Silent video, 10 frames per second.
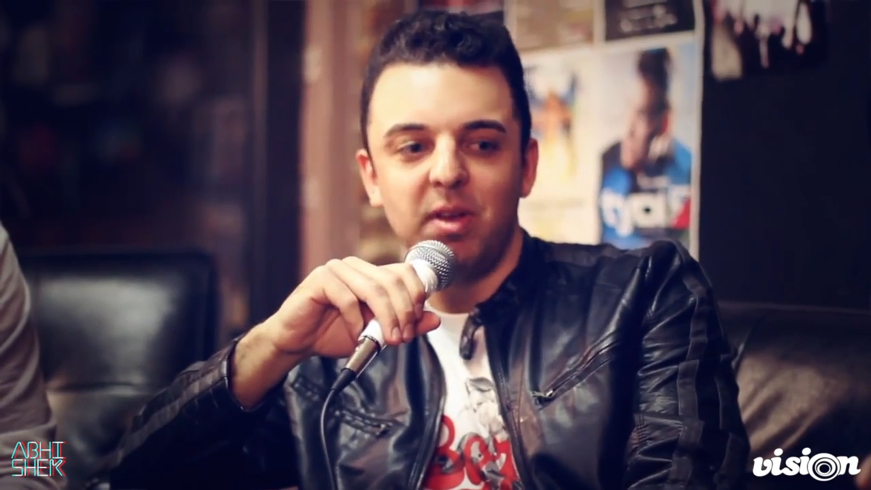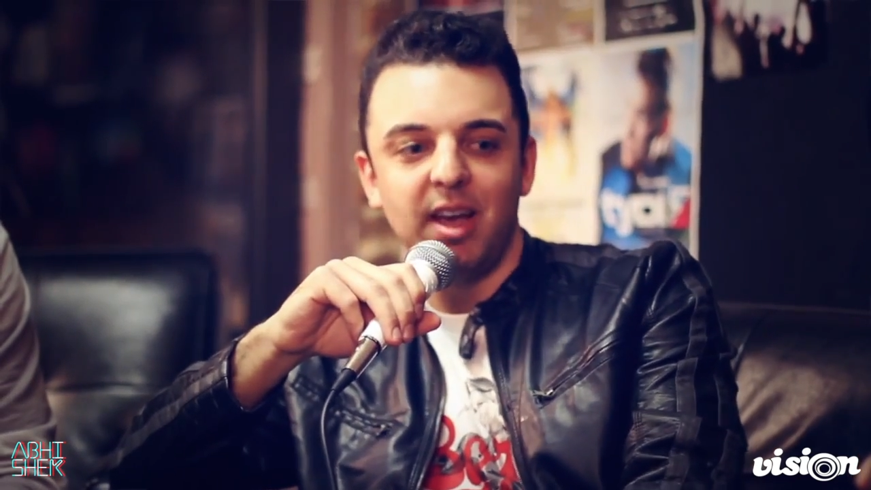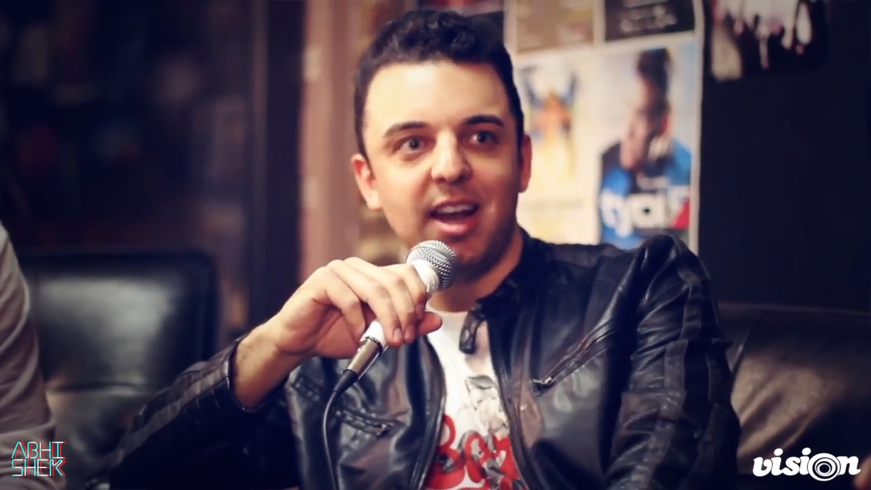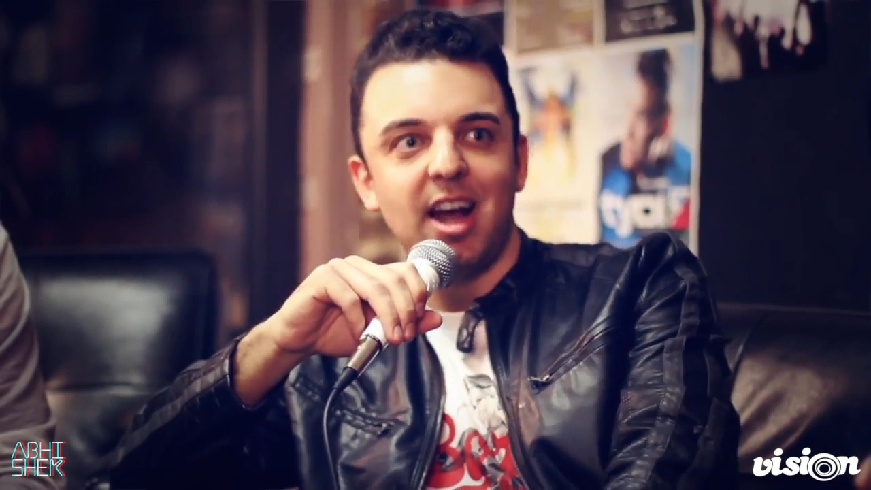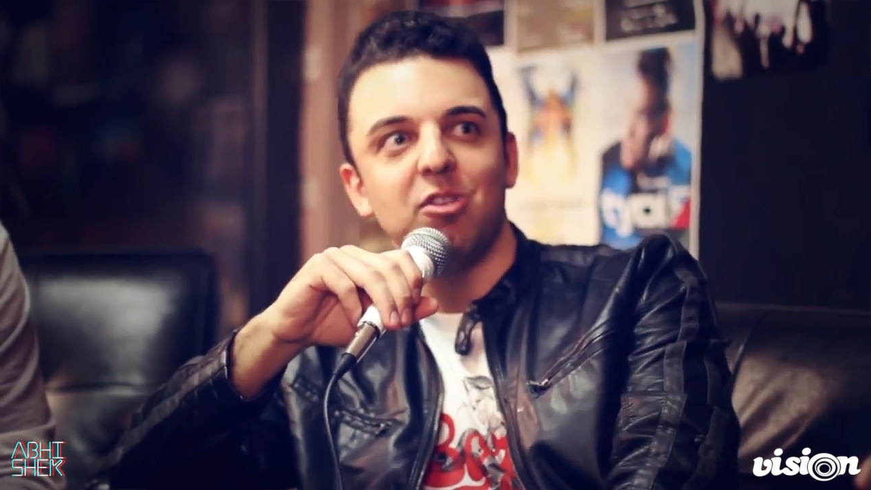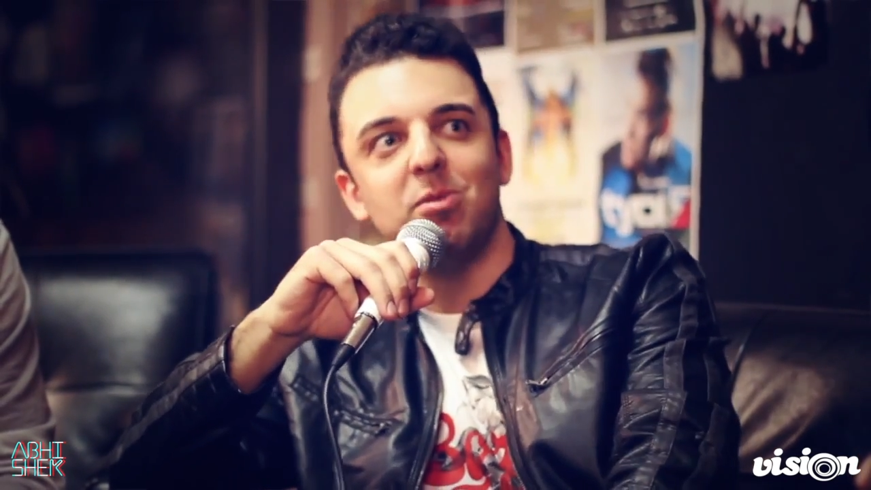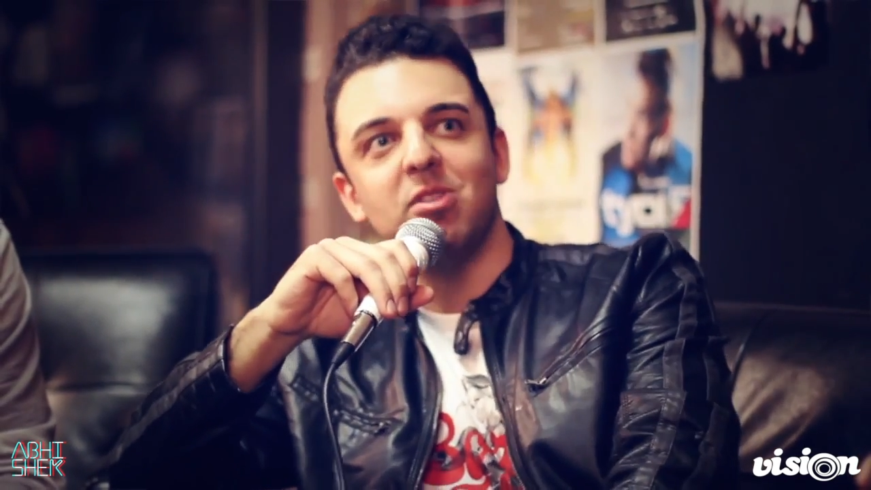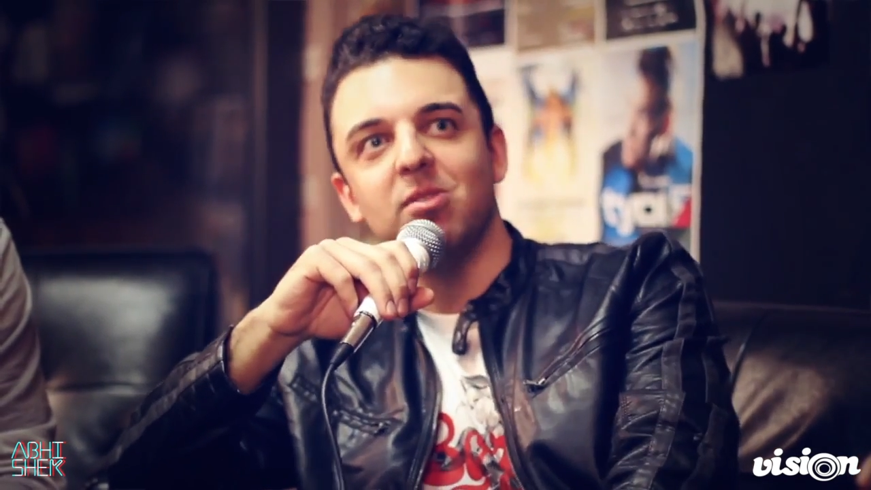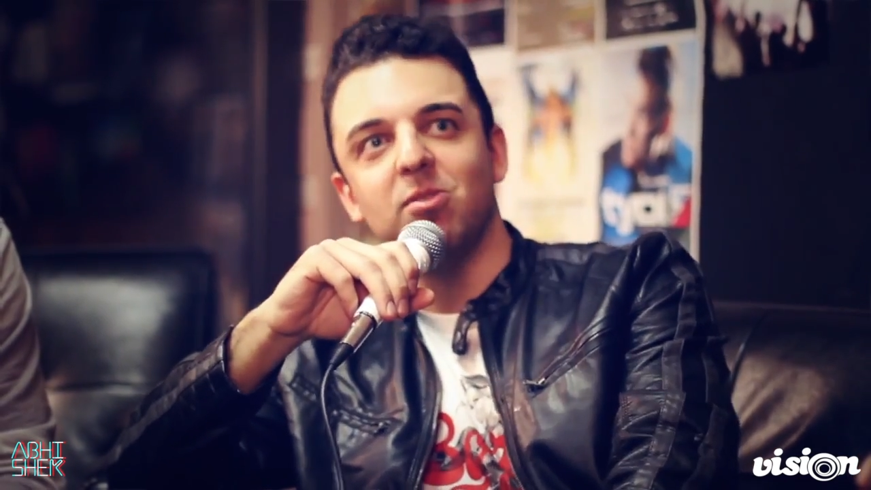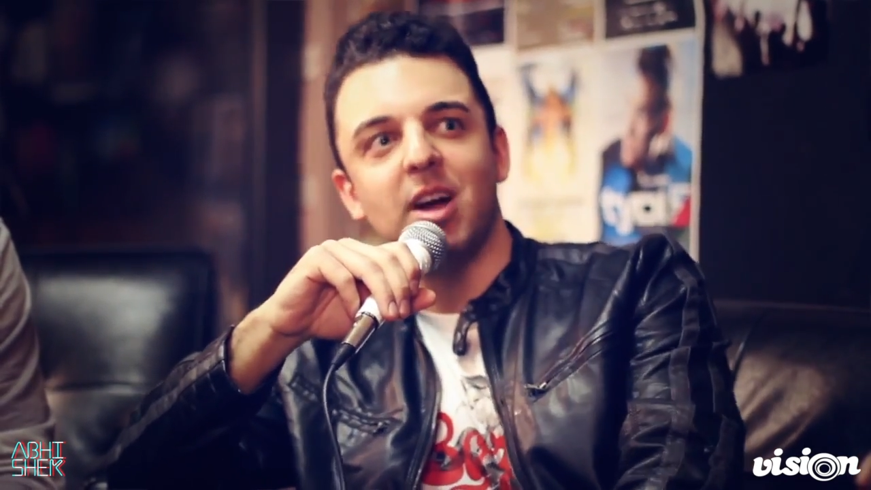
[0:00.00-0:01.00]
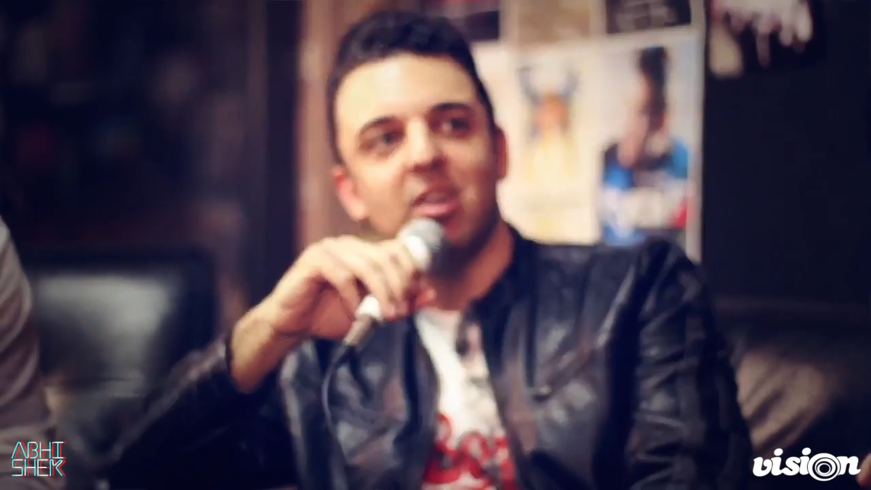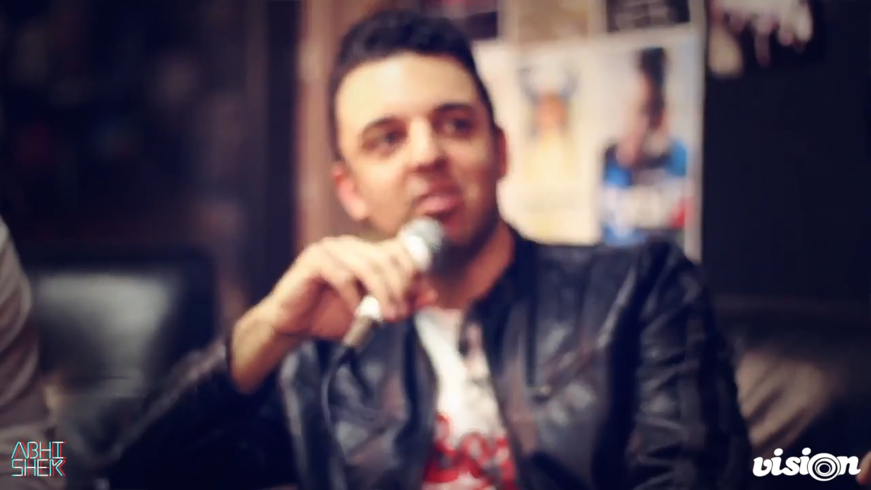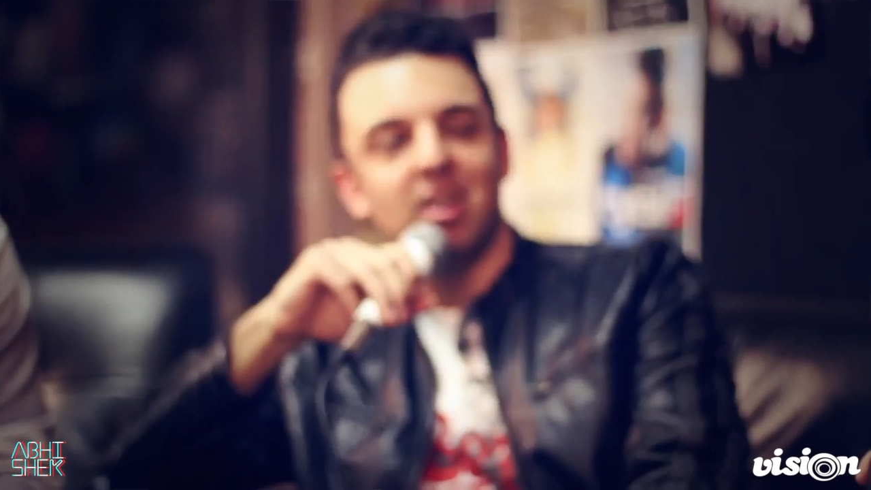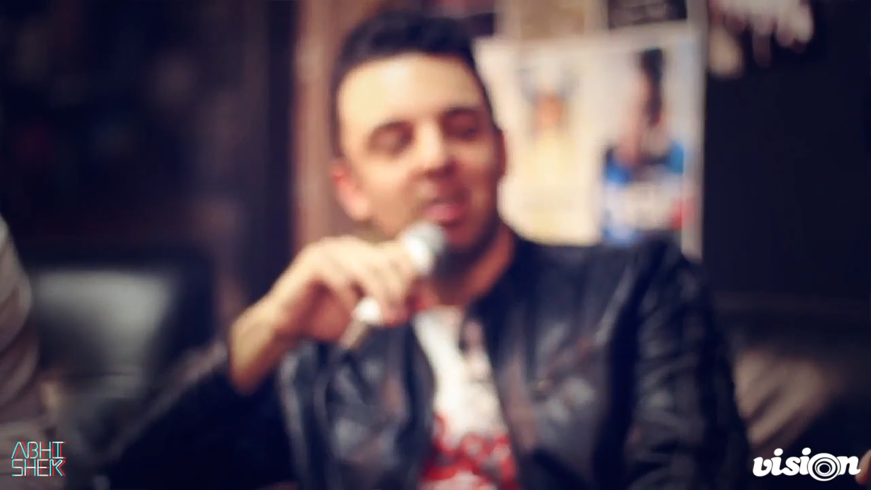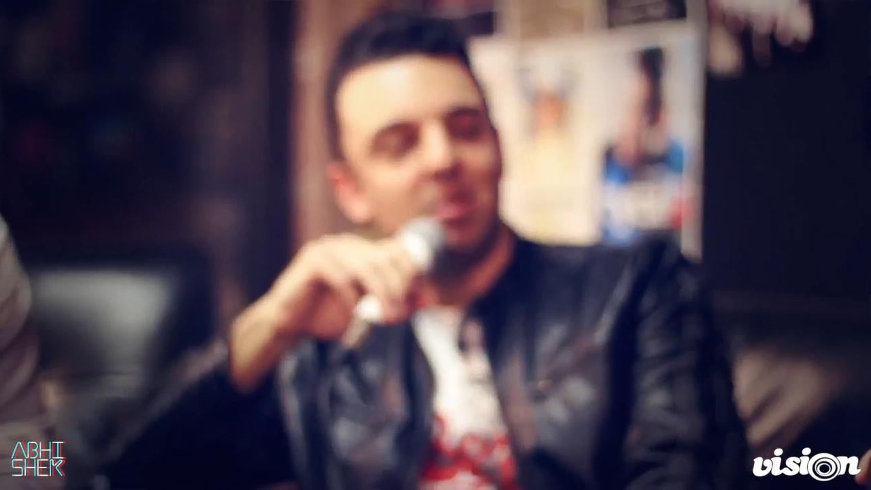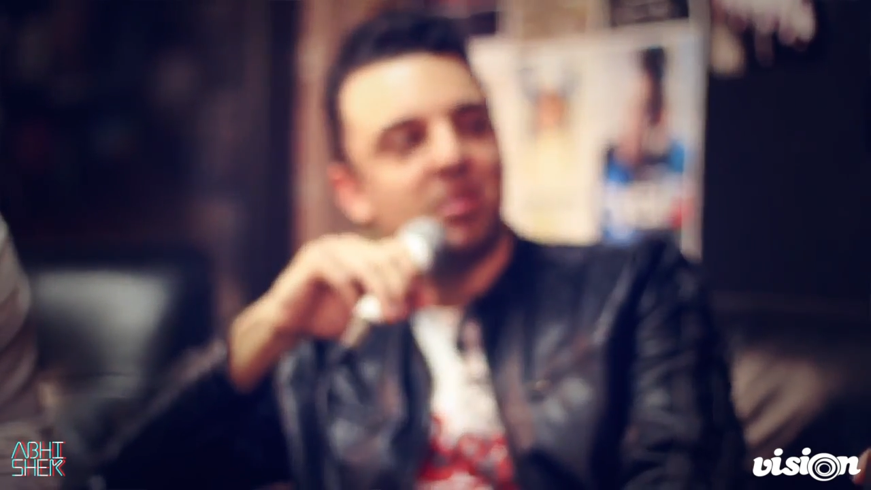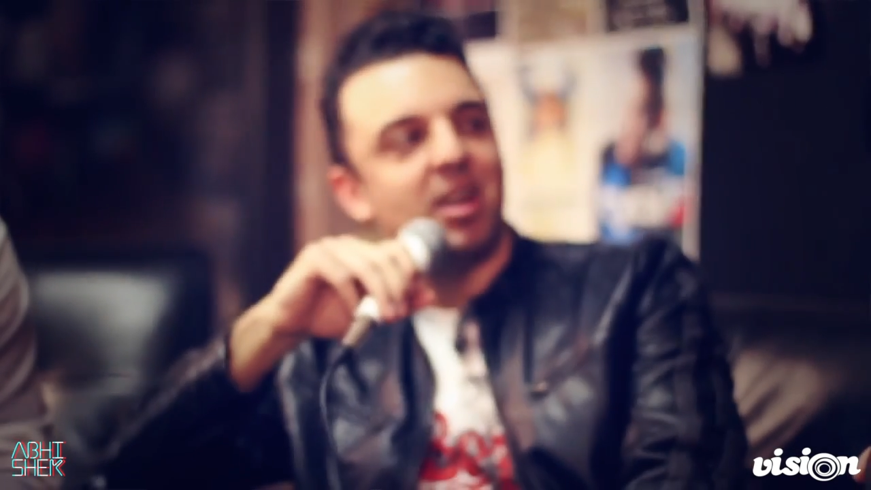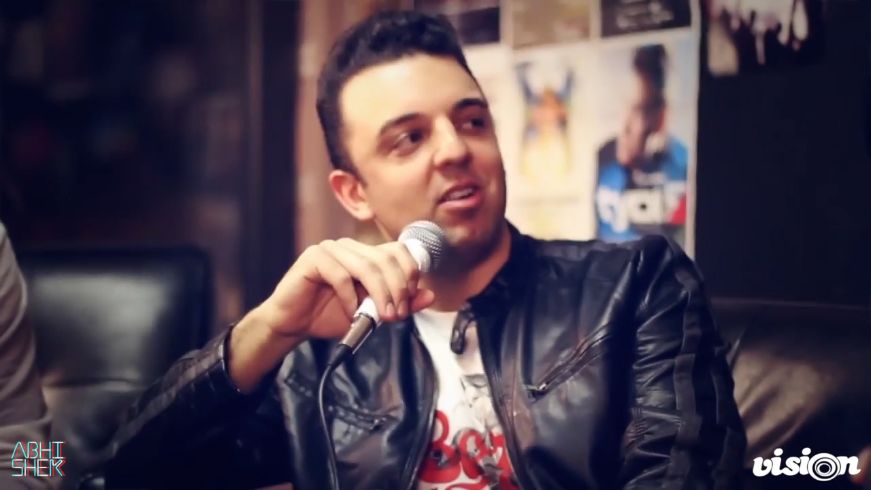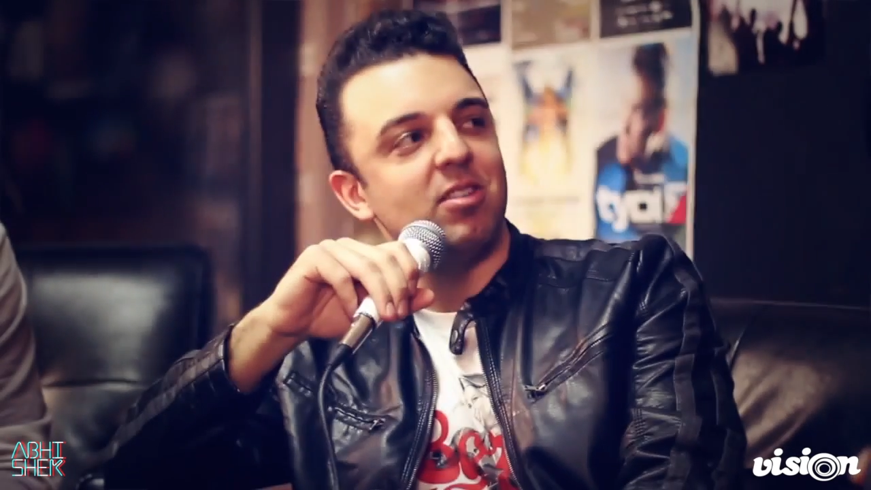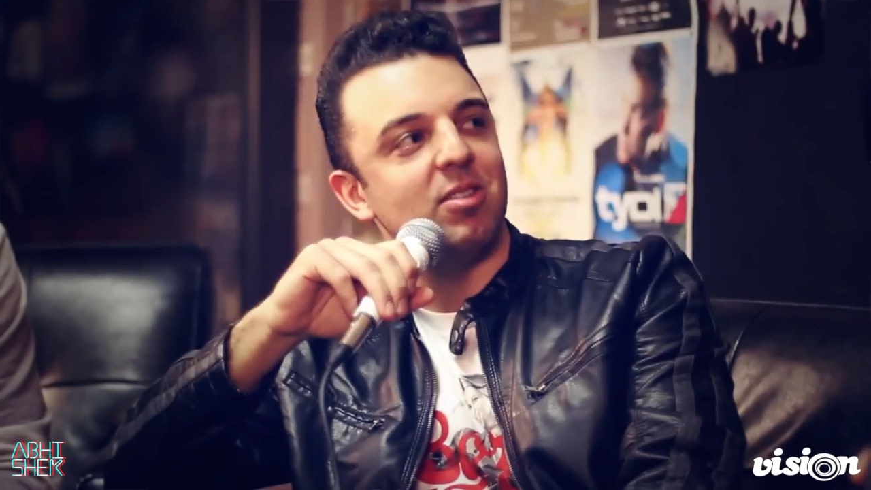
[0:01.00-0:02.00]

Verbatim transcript: big announcements of records that are coming out and